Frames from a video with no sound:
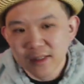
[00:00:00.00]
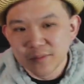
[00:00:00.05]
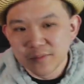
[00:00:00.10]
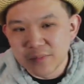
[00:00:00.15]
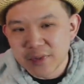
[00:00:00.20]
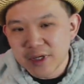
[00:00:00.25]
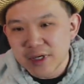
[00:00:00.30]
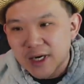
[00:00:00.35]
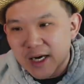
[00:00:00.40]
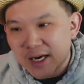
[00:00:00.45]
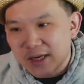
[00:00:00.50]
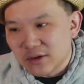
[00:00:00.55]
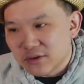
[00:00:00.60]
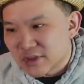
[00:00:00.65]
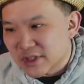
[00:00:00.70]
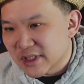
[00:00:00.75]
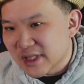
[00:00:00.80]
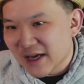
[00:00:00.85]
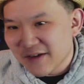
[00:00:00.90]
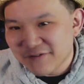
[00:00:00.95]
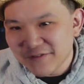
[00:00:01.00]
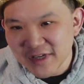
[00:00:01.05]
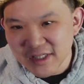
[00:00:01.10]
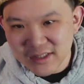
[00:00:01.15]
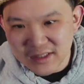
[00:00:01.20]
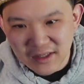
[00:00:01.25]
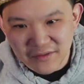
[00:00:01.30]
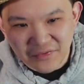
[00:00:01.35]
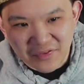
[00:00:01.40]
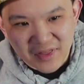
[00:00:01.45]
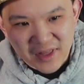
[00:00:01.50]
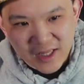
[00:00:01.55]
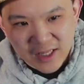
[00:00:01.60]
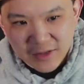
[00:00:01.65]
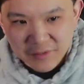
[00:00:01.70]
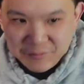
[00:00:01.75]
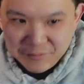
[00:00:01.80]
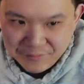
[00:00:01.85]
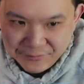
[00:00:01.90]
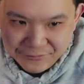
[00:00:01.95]
but I don't think that fits the
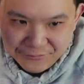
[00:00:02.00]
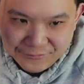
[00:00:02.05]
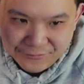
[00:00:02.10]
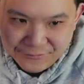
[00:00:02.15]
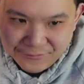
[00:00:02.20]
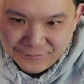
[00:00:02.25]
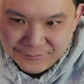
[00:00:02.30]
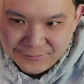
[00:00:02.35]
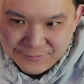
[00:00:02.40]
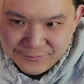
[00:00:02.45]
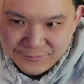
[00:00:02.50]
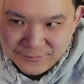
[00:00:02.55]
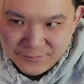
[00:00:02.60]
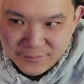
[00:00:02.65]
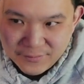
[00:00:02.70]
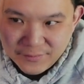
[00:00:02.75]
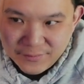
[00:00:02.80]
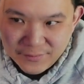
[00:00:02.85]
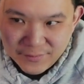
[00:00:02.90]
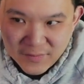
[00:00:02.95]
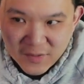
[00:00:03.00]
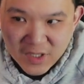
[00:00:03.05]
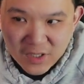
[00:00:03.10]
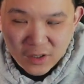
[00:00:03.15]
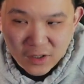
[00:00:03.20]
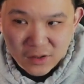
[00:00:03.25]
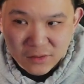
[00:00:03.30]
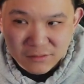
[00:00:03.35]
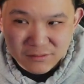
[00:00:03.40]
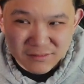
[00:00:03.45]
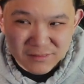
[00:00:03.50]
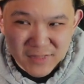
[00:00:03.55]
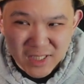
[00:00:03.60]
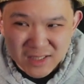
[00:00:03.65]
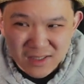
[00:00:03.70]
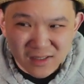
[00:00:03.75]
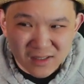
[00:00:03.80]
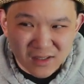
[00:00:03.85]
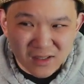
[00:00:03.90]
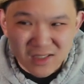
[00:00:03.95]
theme. You know,
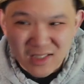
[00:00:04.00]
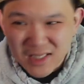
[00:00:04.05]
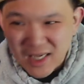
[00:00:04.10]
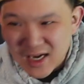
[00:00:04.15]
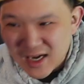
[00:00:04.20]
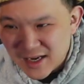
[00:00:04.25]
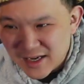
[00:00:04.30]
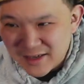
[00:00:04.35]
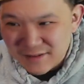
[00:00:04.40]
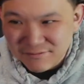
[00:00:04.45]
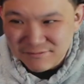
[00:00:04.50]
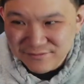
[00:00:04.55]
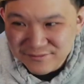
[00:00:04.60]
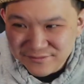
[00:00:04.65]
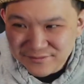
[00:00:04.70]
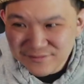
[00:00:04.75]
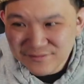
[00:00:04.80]
that's a design